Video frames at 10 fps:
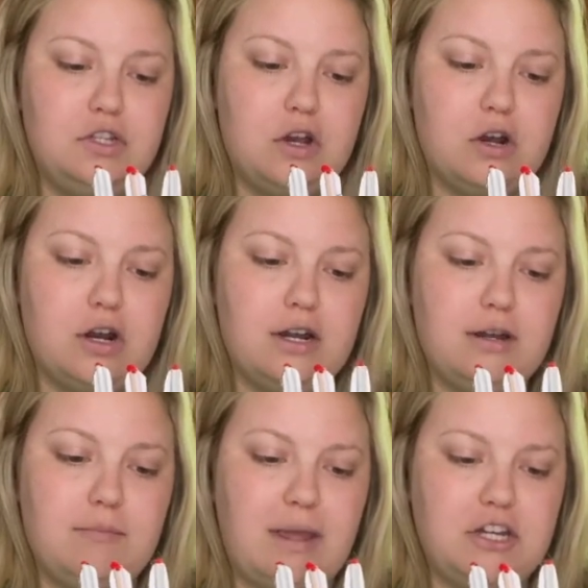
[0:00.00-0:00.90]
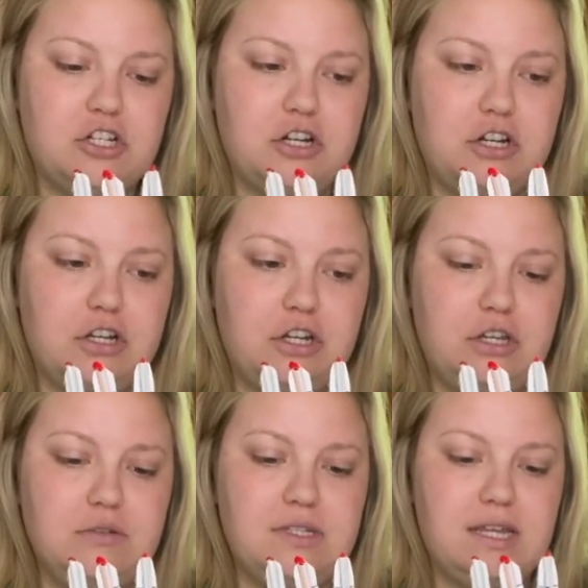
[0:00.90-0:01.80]
yarn, make sure you're
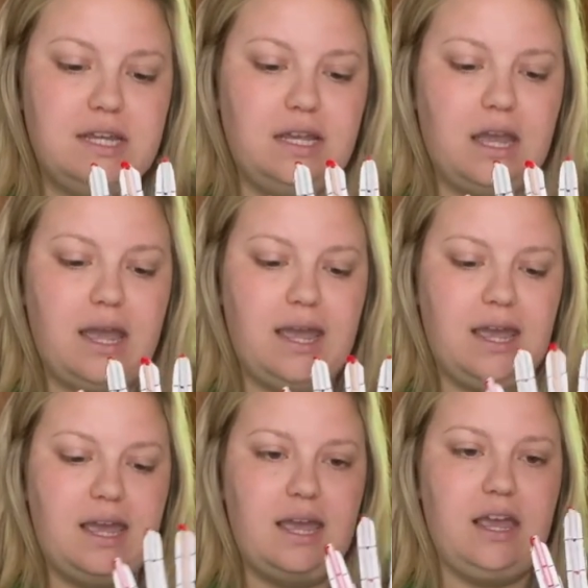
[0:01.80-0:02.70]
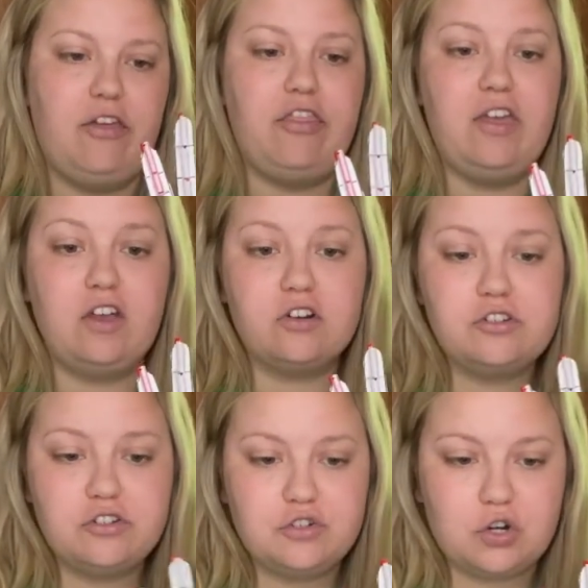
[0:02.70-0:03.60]
using a thicker
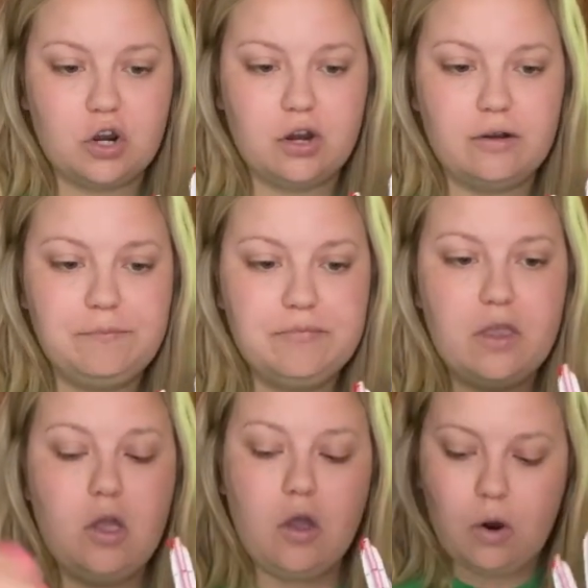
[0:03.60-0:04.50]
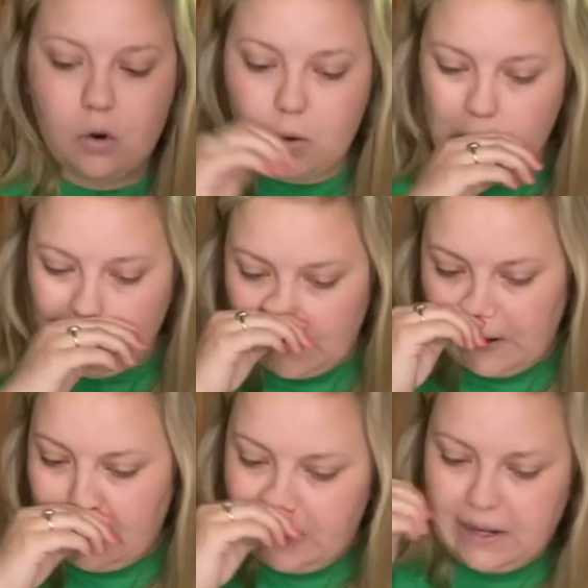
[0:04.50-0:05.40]
straw,
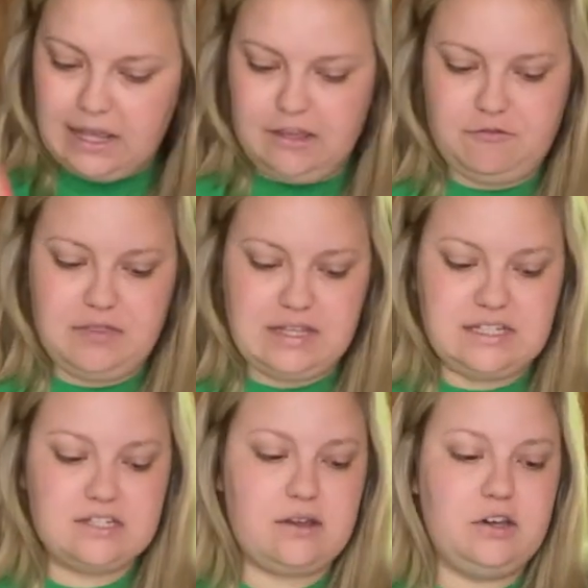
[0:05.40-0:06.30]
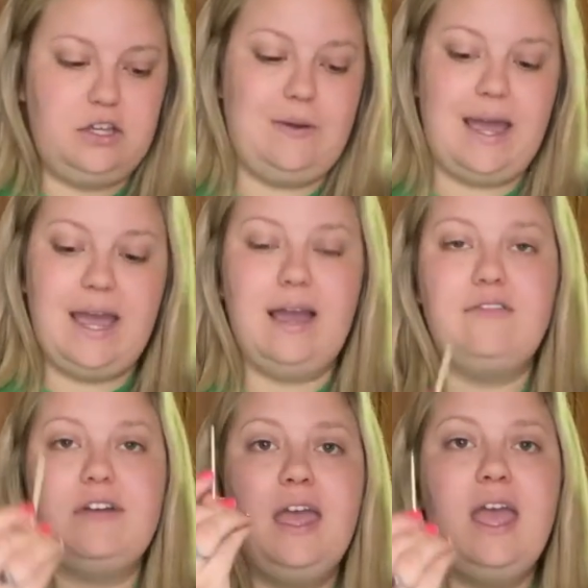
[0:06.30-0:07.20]
or if this is all you
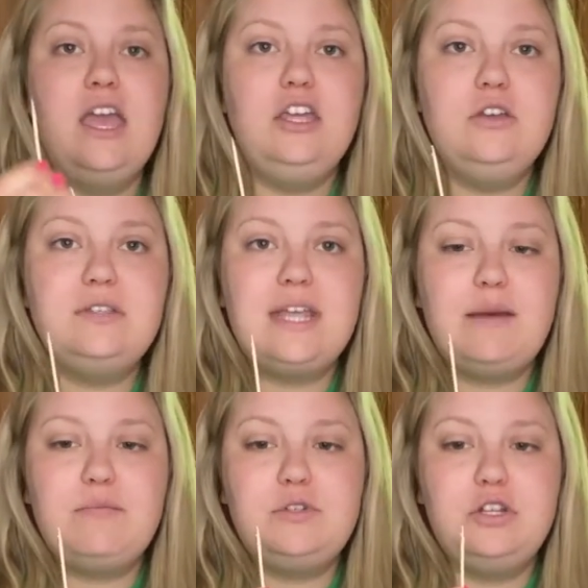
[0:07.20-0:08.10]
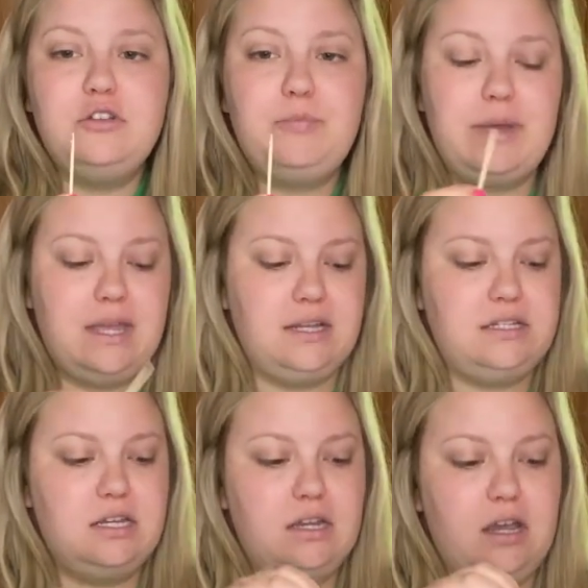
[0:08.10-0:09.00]
have, use that toothpick
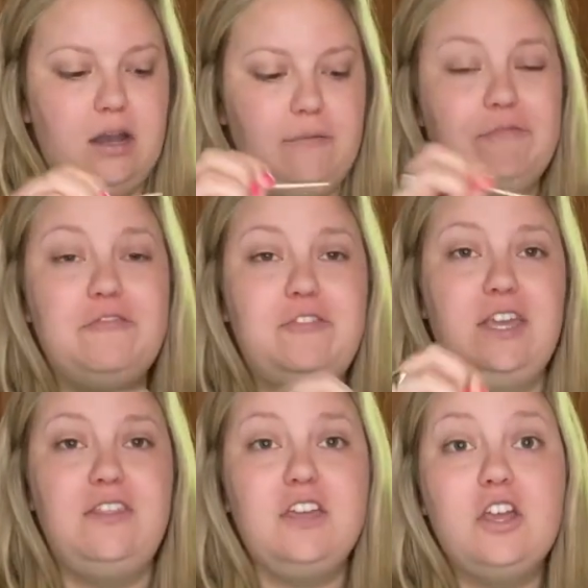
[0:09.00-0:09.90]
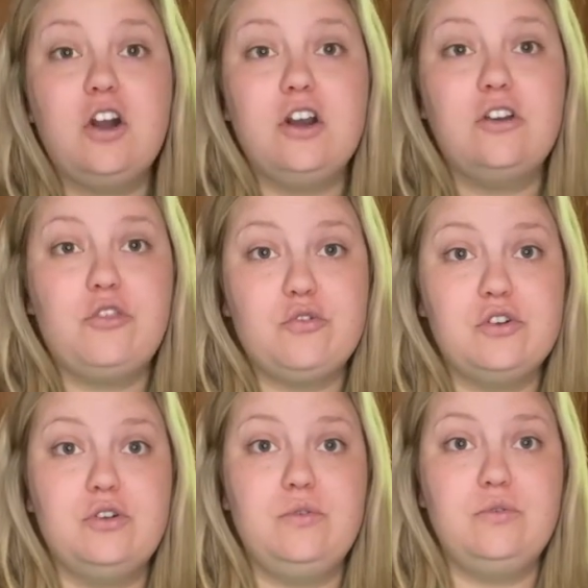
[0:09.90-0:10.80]
to feed the yarn
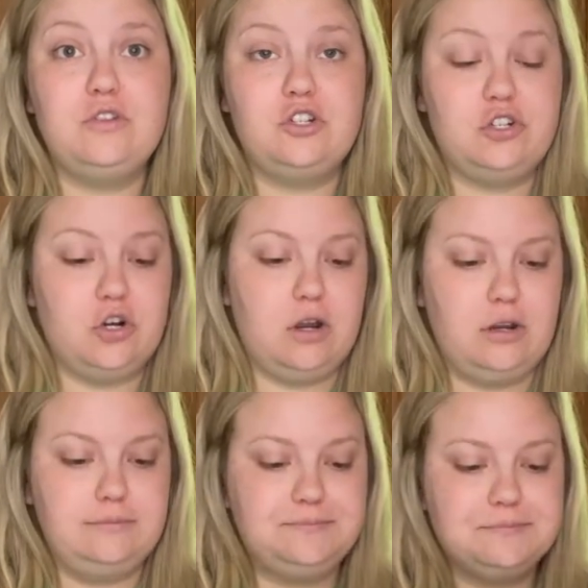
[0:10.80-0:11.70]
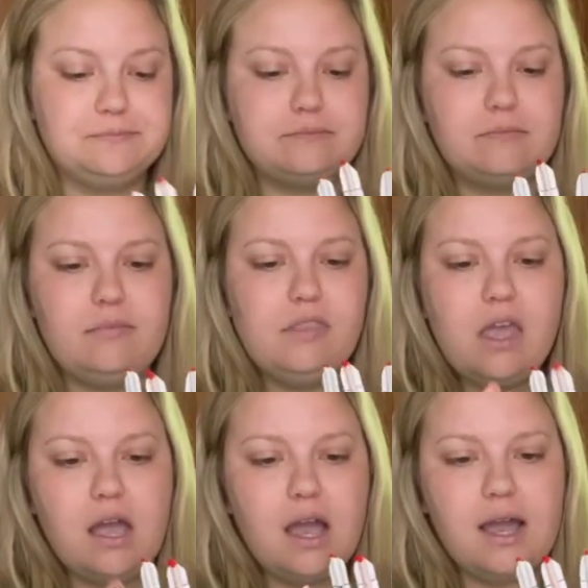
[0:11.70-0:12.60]
through the straw.
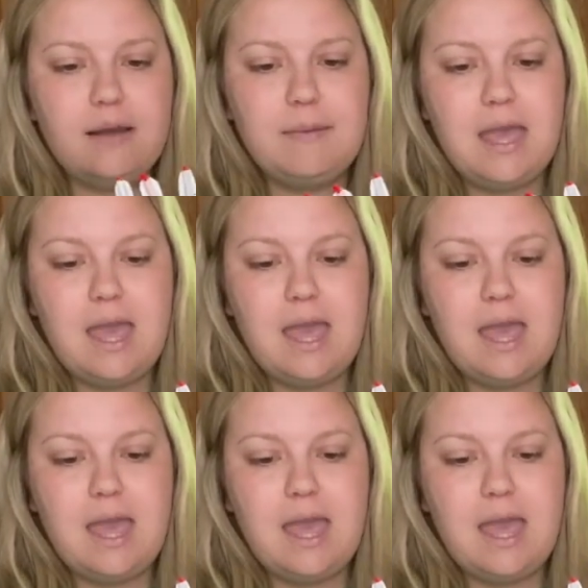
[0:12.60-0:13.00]
But